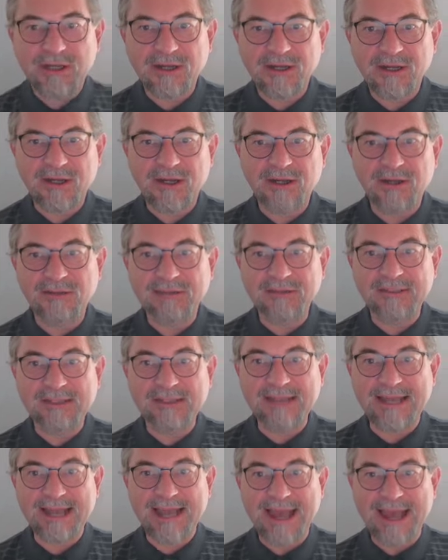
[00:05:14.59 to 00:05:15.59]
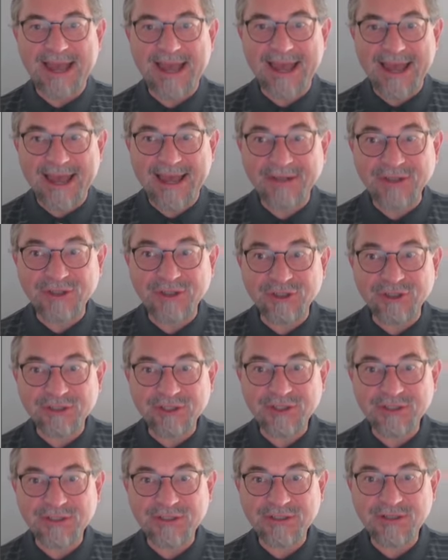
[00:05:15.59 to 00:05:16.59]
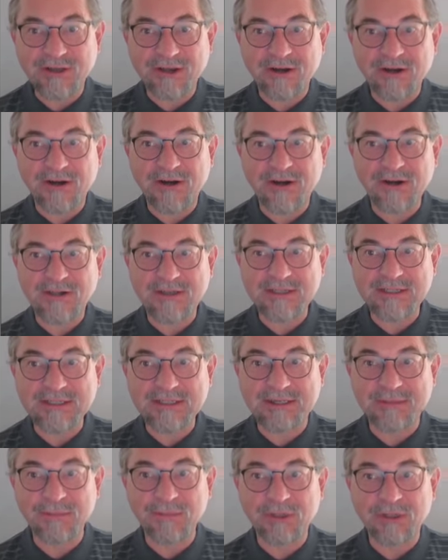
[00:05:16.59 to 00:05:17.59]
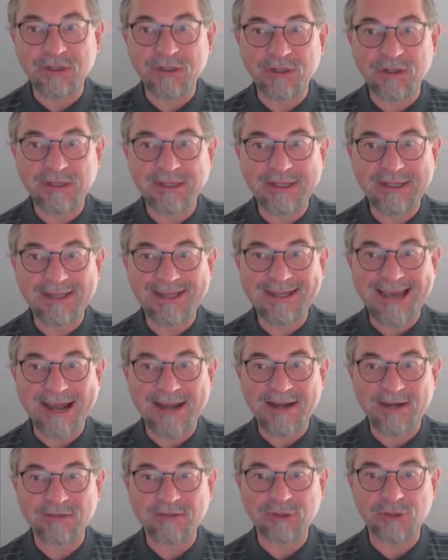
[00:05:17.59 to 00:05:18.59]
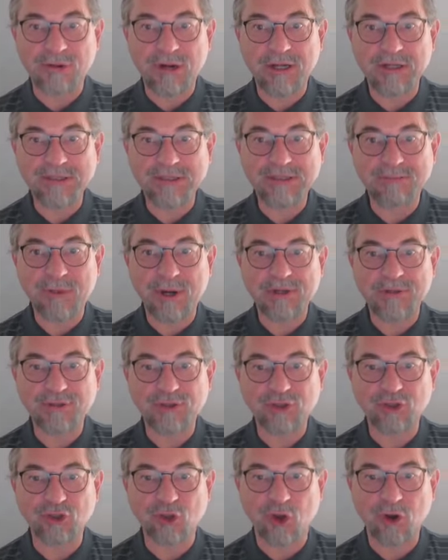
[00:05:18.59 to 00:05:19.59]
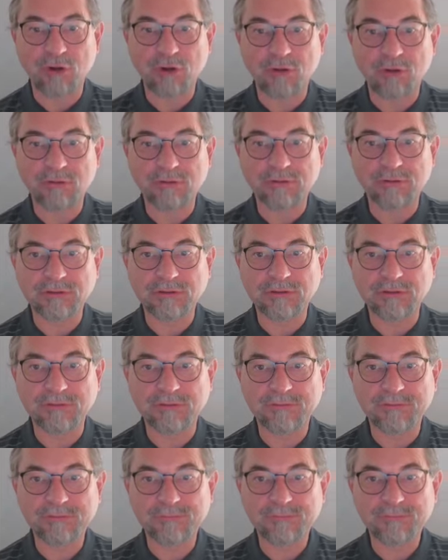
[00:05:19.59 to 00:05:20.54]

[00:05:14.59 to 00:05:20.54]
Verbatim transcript: Uh, the edges are similarly characterized by circles.